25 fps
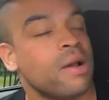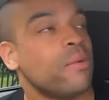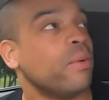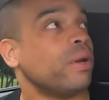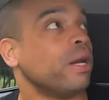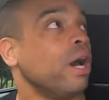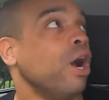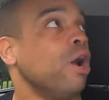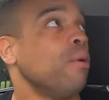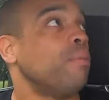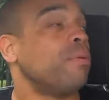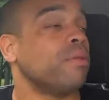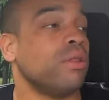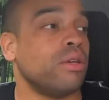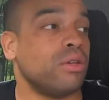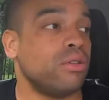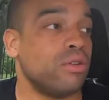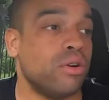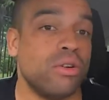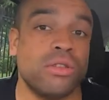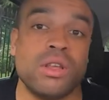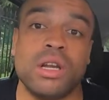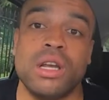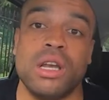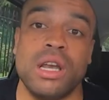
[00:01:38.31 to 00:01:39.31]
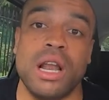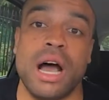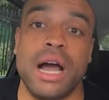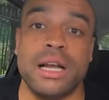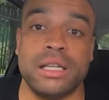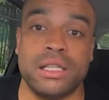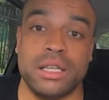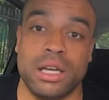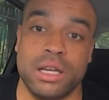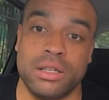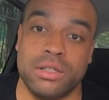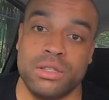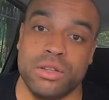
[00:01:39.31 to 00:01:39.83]
When I open the door, the
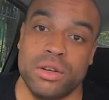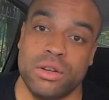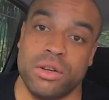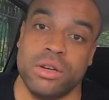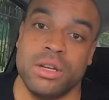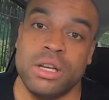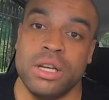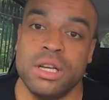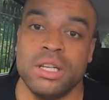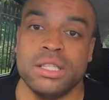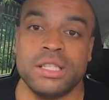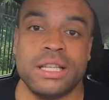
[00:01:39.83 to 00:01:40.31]
light turns on.